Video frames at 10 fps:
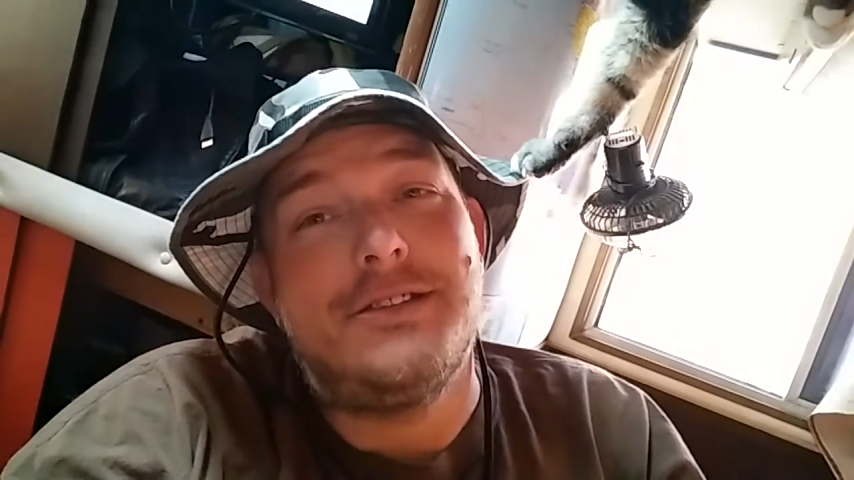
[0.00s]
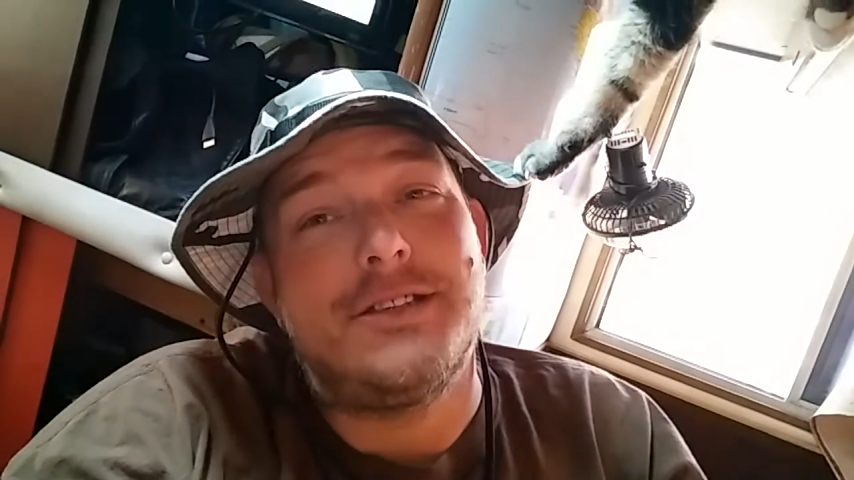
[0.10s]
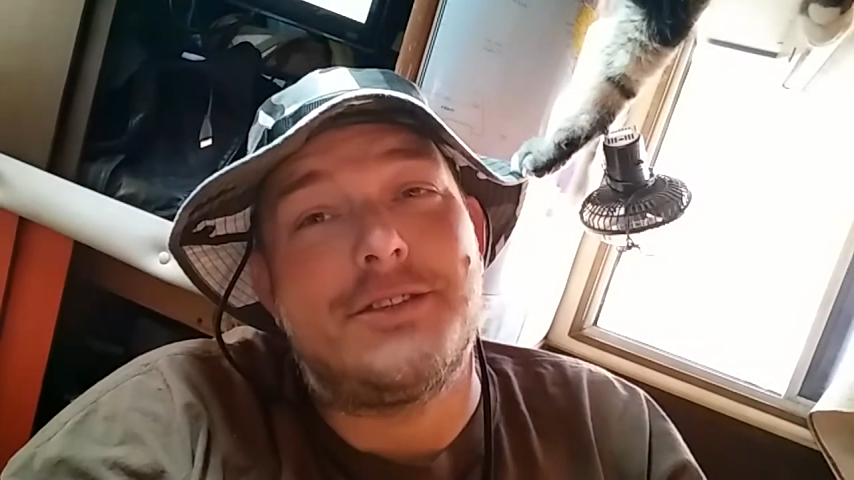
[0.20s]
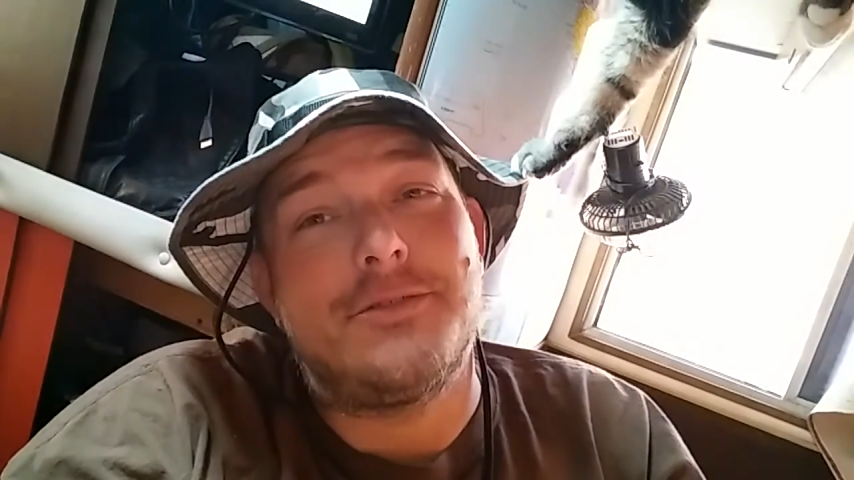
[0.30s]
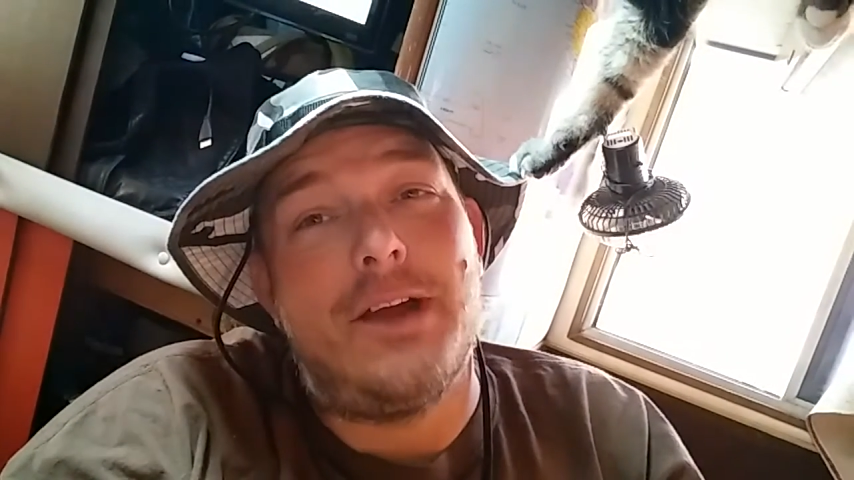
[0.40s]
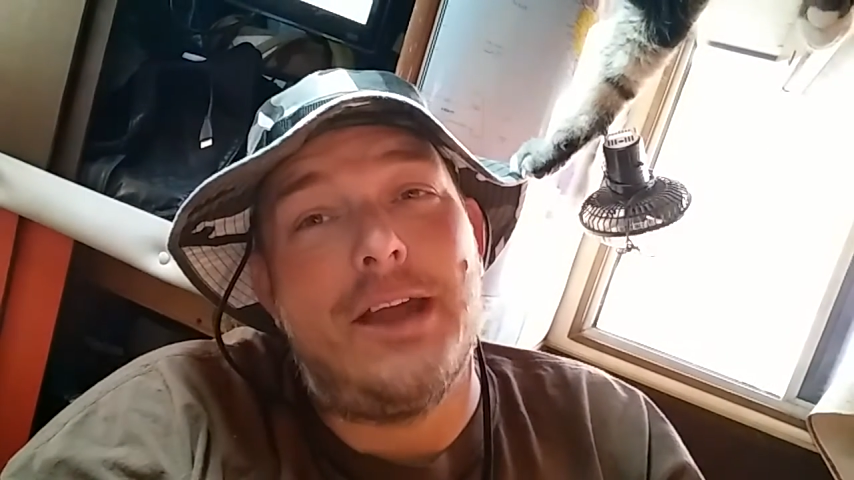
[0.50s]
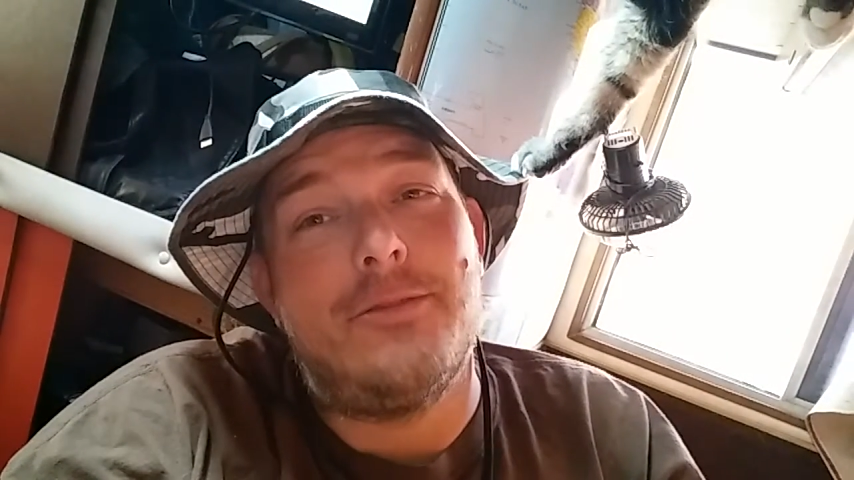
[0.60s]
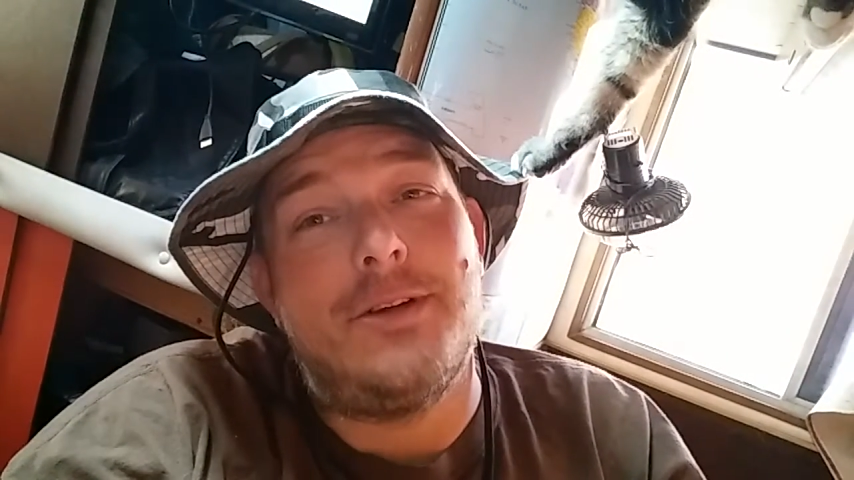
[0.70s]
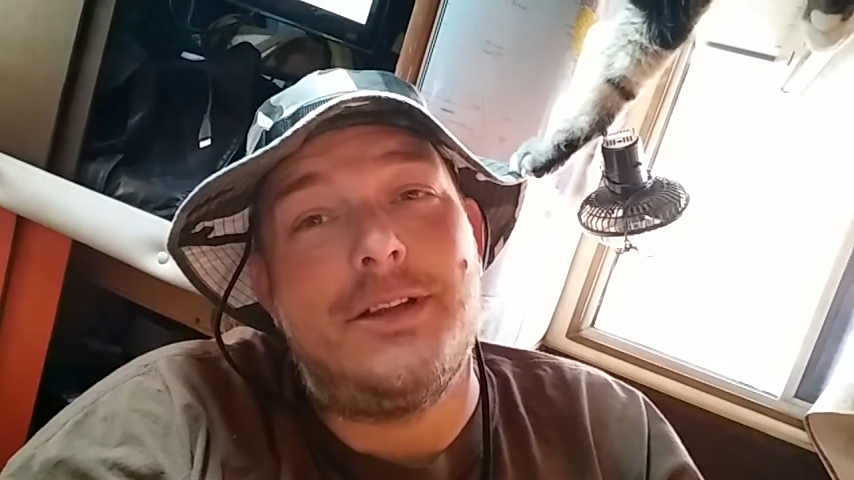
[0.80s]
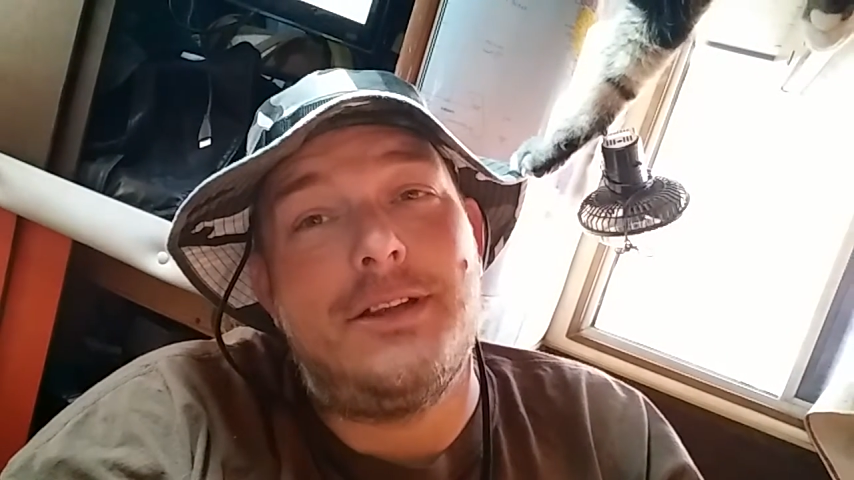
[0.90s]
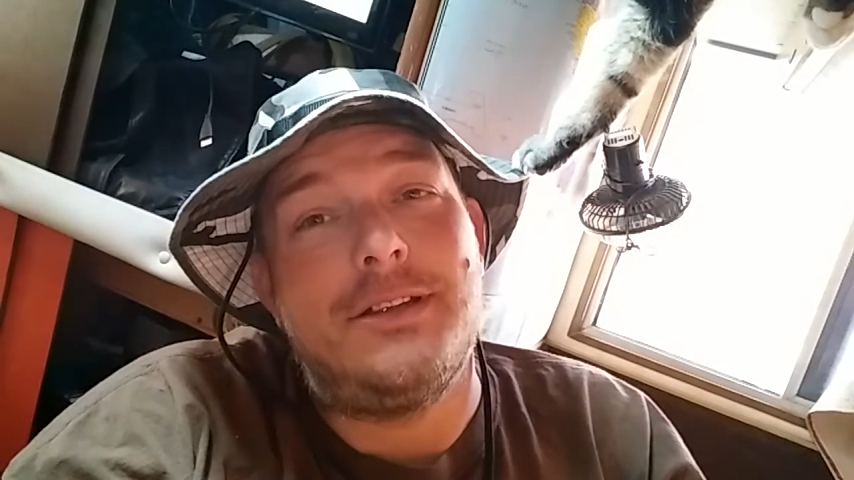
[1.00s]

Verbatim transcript: just the right one.